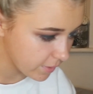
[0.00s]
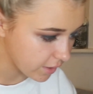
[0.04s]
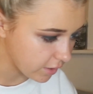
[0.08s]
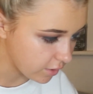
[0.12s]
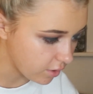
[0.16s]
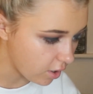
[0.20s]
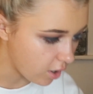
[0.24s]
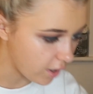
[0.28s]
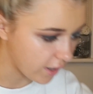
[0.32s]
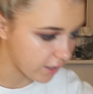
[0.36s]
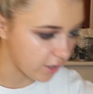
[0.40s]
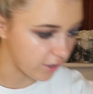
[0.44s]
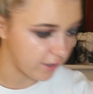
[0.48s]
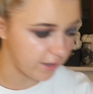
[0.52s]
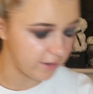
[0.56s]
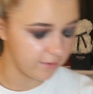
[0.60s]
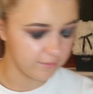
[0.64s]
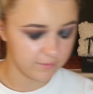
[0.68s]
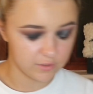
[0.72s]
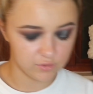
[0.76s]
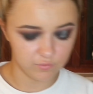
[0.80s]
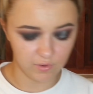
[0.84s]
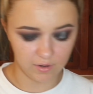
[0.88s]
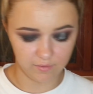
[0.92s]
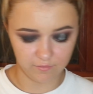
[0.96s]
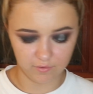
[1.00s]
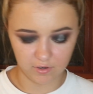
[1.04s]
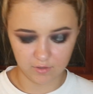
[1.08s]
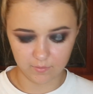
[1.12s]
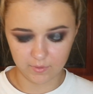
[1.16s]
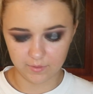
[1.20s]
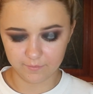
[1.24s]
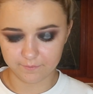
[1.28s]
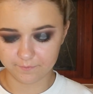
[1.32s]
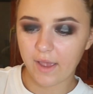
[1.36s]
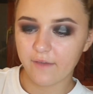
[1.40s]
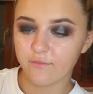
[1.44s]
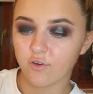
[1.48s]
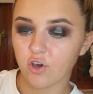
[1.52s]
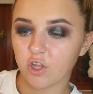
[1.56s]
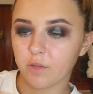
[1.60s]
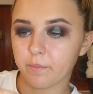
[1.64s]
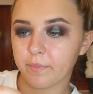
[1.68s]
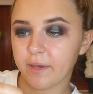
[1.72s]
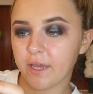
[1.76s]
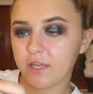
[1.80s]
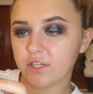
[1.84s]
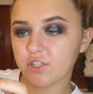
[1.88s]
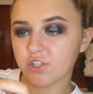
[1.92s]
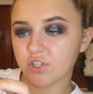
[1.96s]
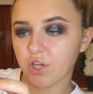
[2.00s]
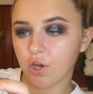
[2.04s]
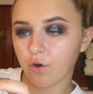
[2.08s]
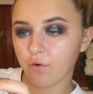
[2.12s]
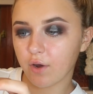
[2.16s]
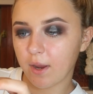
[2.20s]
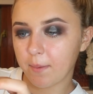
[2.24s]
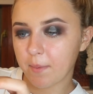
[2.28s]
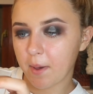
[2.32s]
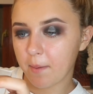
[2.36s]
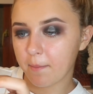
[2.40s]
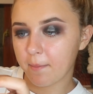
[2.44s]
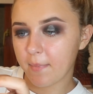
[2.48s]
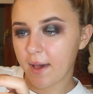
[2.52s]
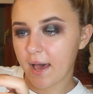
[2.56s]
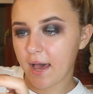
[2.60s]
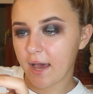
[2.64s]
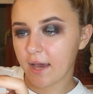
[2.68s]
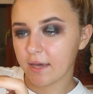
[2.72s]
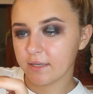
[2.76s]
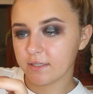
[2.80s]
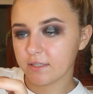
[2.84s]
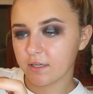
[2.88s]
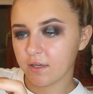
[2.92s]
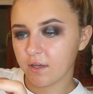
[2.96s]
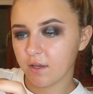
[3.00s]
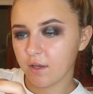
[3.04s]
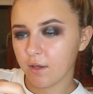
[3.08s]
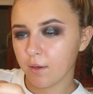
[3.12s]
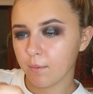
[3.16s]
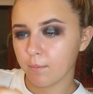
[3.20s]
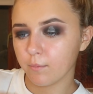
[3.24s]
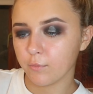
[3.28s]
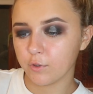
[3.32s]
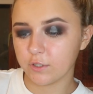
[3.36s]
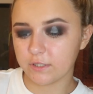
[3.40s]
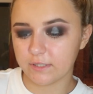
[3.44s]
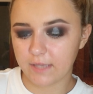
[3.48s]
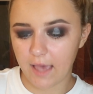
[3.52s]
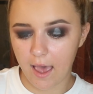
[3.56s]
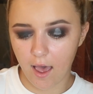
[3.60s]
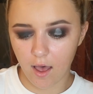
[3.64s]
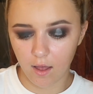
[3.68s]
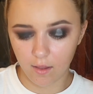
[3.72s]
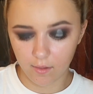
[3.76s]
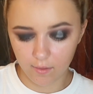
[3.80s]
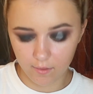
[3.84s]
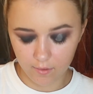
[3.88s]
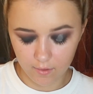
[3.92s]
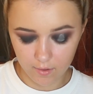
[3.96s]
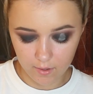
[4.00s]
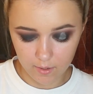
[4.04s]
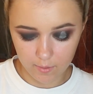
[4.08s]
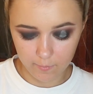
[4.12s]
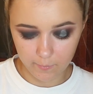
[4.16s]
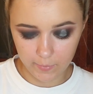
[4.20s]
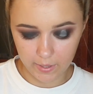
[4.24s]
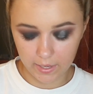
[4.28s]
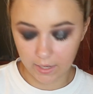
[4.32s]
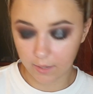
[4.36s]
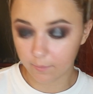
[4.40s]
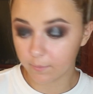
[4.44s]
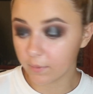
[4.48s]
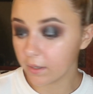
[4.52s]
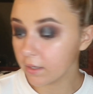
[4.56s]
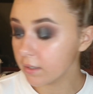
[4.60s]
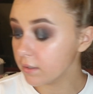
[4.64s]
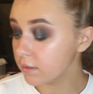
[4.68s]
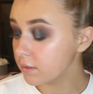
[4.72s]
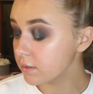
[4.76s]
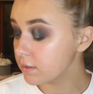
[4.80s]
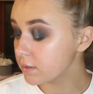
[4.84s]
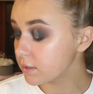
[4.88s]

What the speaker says: my god. Oh, I got it. It's right in front of me. I've got the Peaches and Cream Mademoiselle pigment.